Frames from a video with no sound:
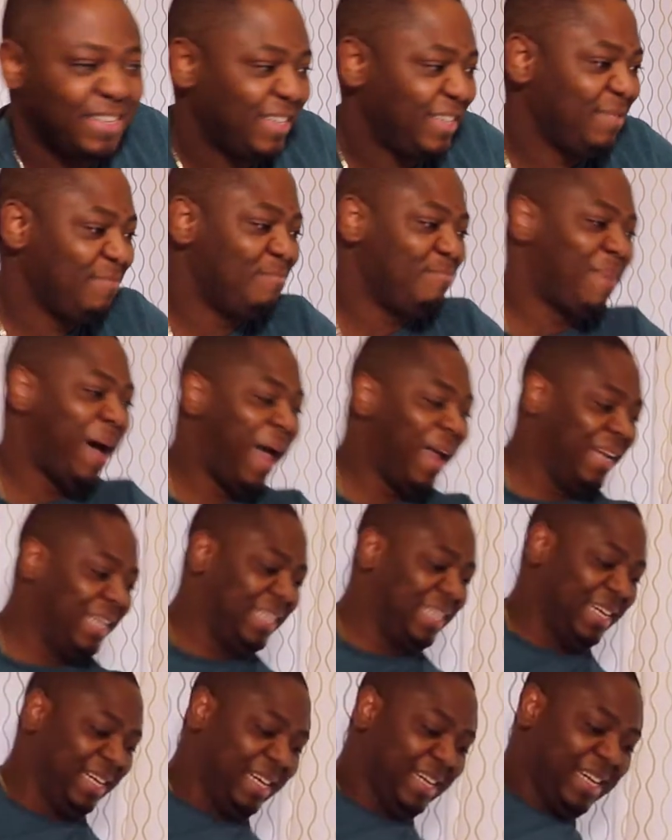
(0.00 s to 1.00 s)
the
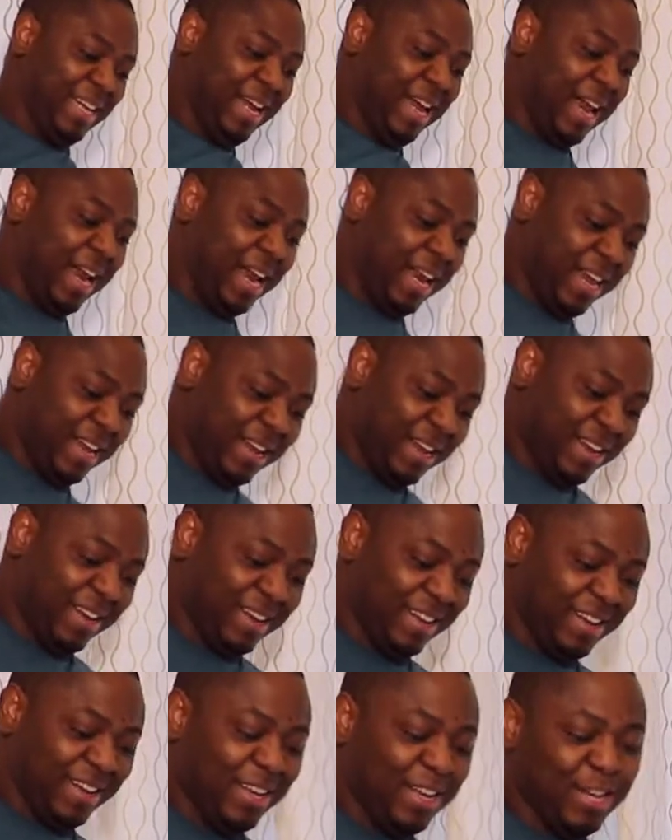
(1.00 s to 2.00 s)
mighty alien.
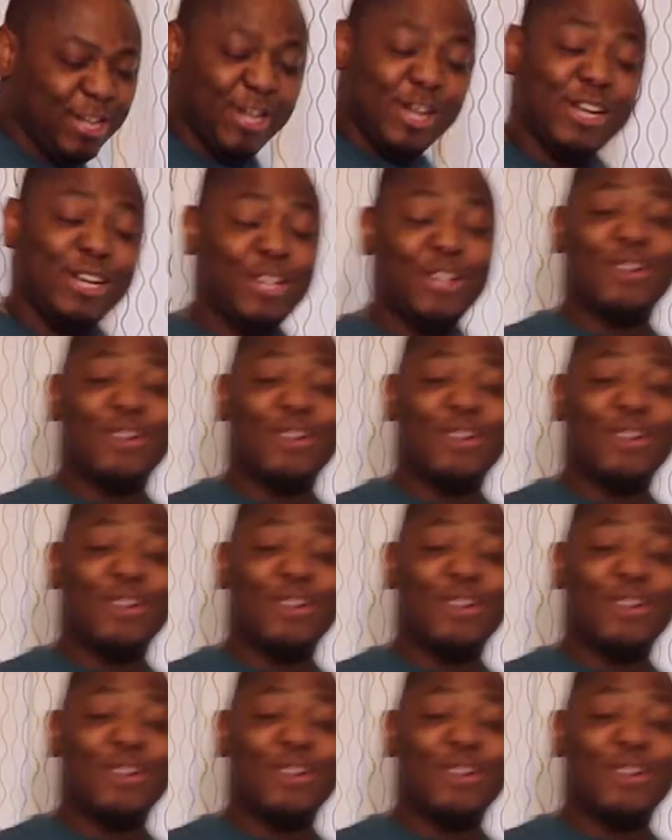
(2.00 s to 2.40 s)
You